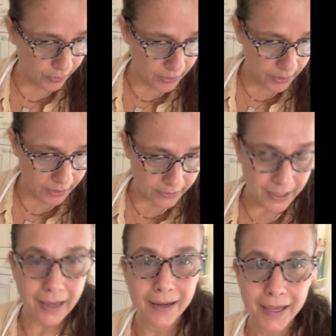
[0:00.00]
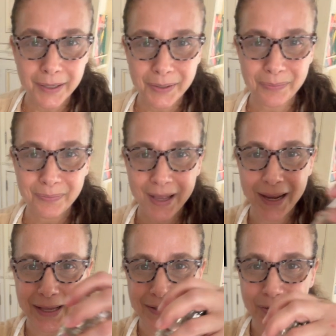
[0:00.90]
And I like
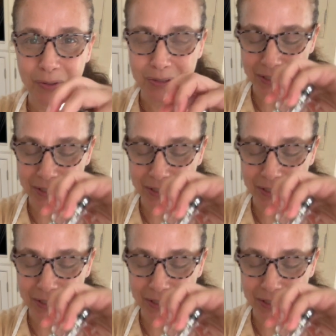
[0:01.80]
it salty,